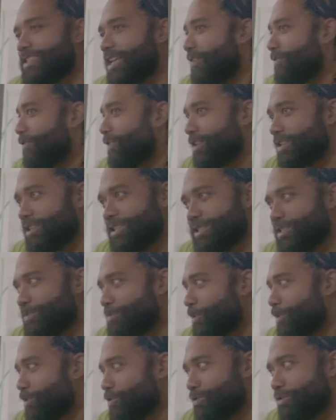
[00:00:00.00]
definitely a
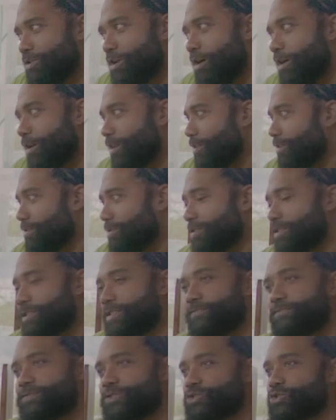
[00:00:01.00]
spiritual call,
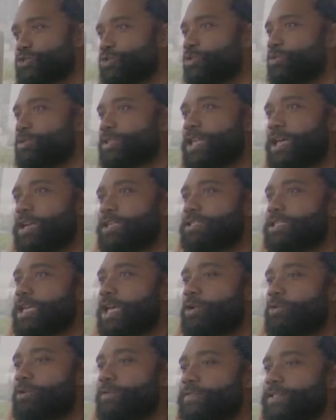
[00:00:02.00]
for sure, without a
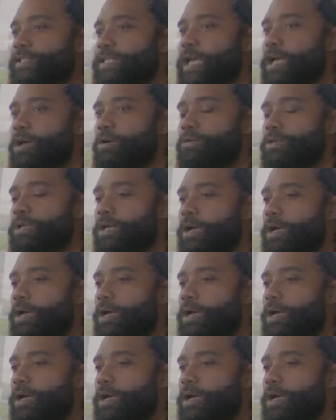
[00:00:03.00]
shadow of a doubt.